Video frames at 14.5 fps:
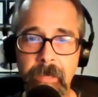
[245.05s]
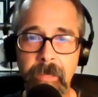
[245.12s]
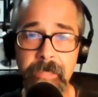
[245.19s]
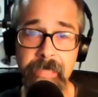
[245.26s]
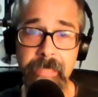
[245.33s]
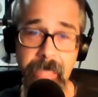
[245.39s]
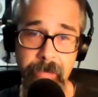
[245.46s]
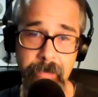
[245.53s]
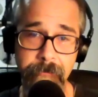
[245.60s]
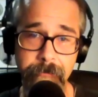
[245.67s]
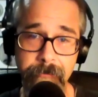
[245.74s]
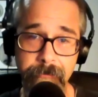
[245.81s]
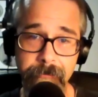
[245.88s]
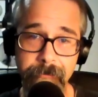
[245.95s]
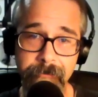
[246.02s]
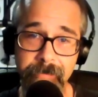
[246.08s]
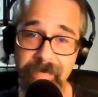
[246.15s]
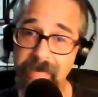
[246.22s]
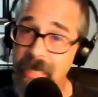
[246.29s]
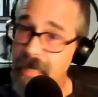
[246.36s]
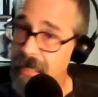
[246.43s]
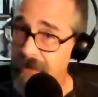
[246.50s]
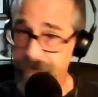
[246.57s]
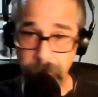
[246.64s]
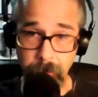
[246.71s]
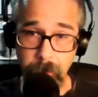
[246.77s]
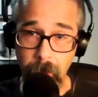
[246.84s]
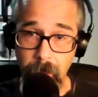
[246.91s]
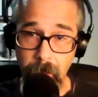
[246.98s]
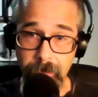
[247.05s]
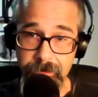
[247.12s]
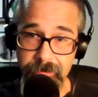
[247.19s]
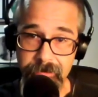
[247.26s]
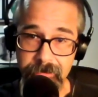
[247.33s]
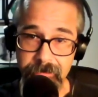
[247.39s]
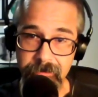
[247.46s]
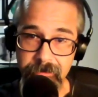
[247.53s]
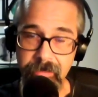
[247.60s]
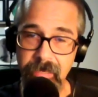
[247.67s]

Again, if you're lost